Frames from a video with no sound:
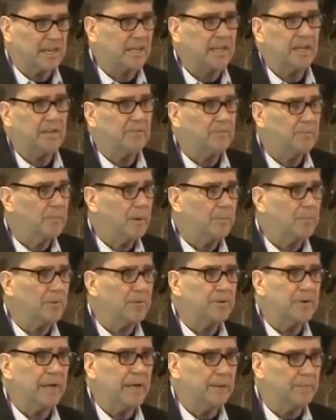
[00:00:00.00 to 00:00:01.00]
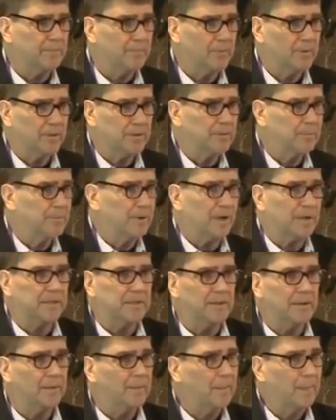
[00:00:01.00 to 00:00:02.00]
I can't even remember her name. One of you probably
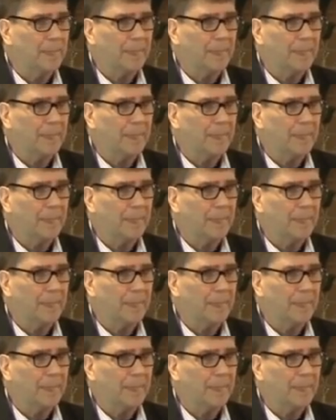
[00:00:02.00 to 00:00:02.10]
know.